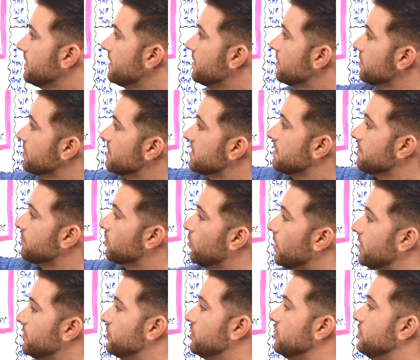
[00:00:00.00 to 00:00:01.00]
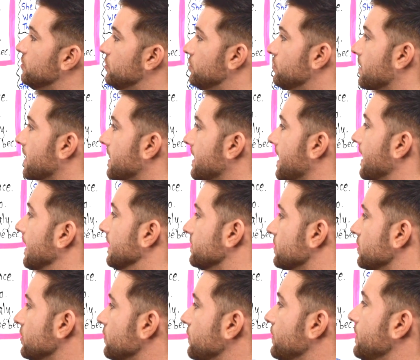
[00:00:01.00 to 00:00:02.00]
here are some questions you can
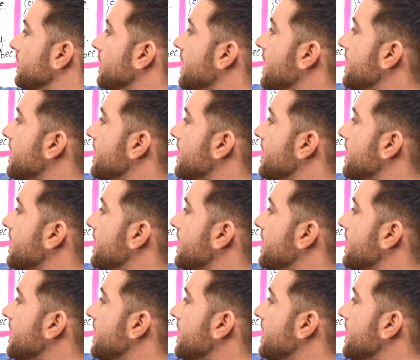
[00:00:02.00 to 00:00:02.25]
ask. You can